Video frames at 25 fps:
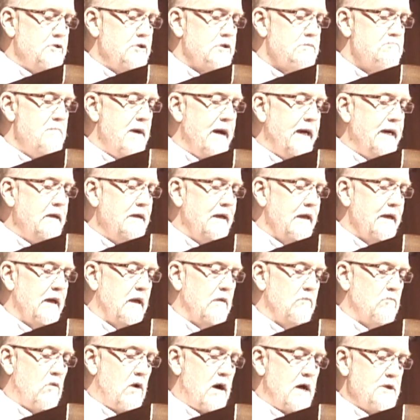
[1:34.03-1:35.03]
It was just
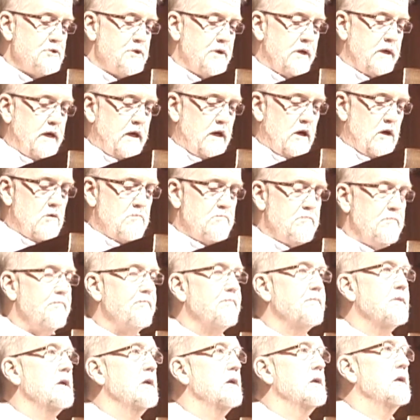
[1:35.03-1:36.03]
mainly in watching
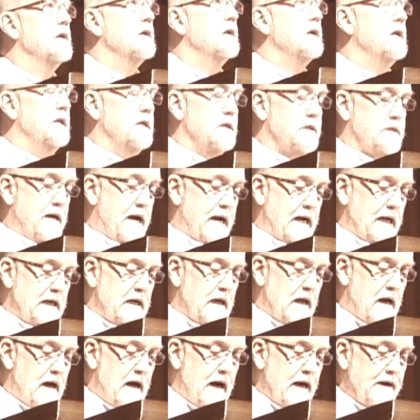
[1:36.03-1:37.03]
him in his
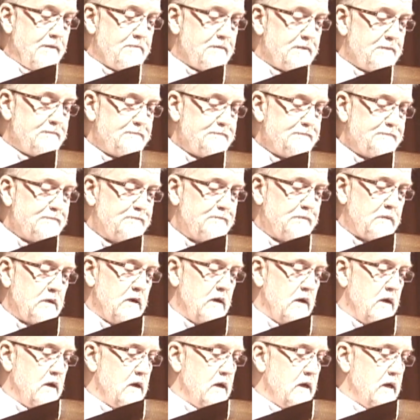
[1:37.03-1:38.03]
daily life.
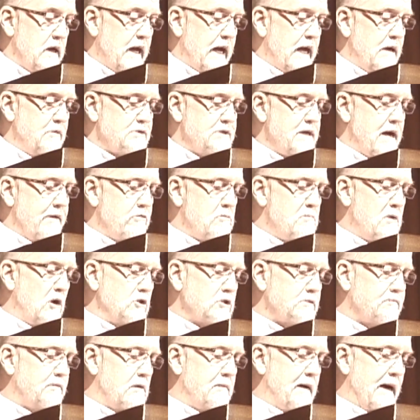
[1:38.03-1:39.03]
He was
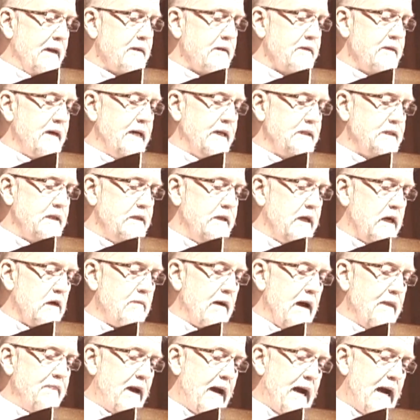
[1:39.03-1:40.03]
never boastful about the things
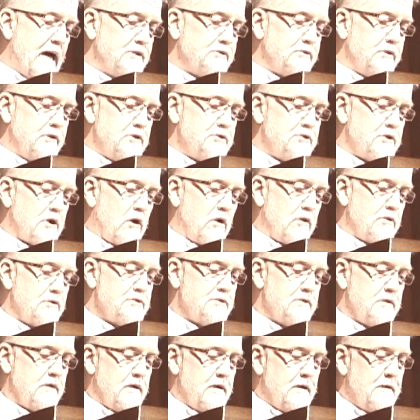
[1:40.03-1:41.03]
he did around the house or the
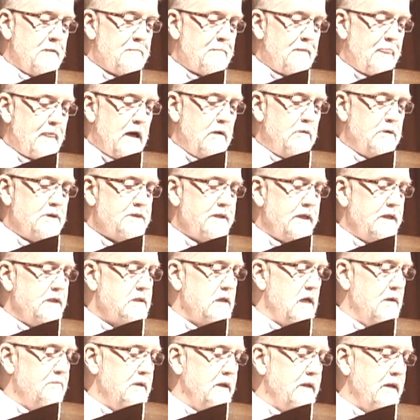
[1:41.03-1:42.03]
church. He would
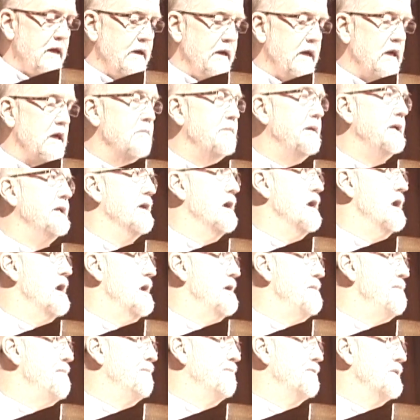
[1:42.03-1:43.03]
see something that needed to be
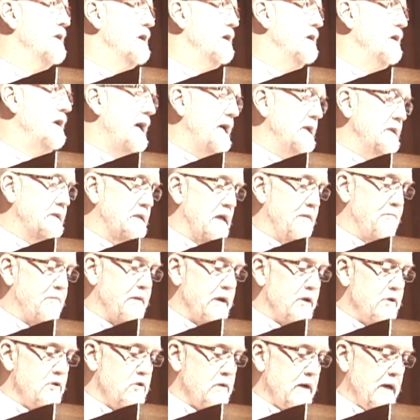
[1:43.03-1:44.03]
done and
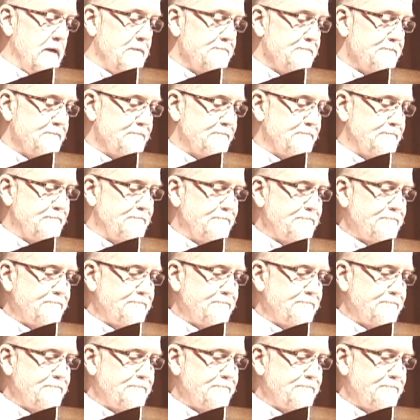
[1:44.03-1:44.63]
simply do it.